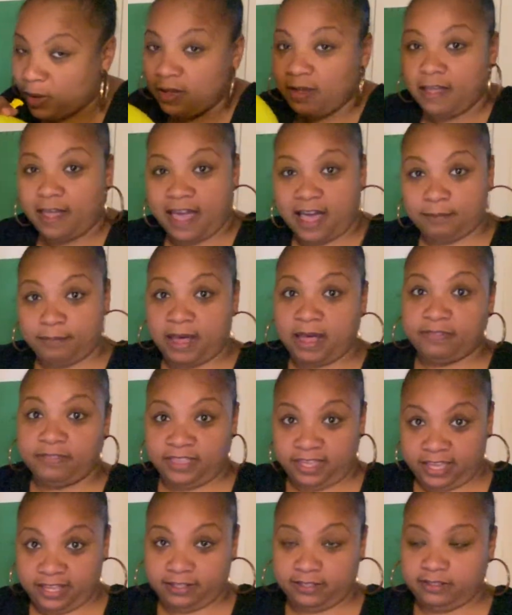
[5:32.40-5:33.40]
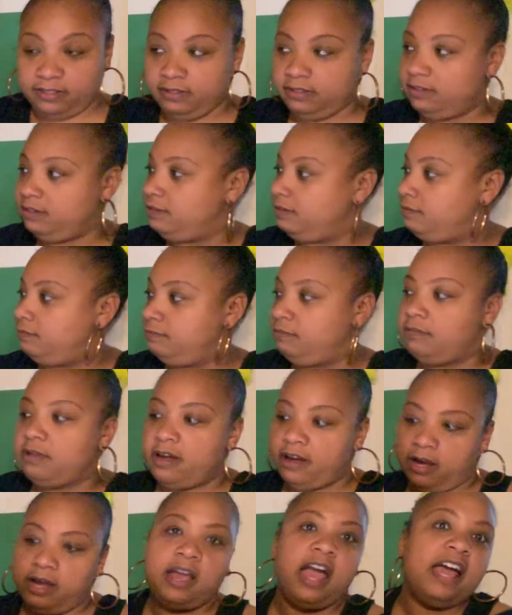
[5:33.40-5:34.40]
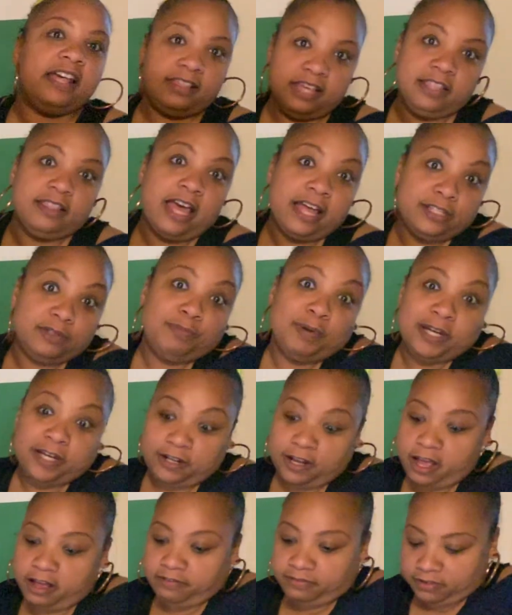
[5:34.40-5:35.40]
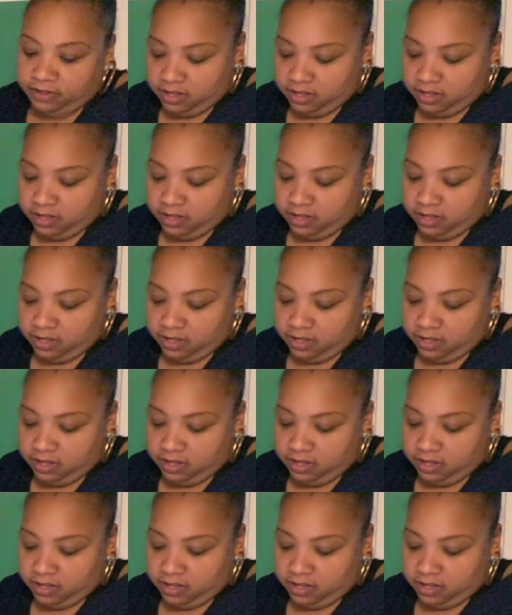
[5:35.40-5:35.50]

How about this? All right, I think that's big enough.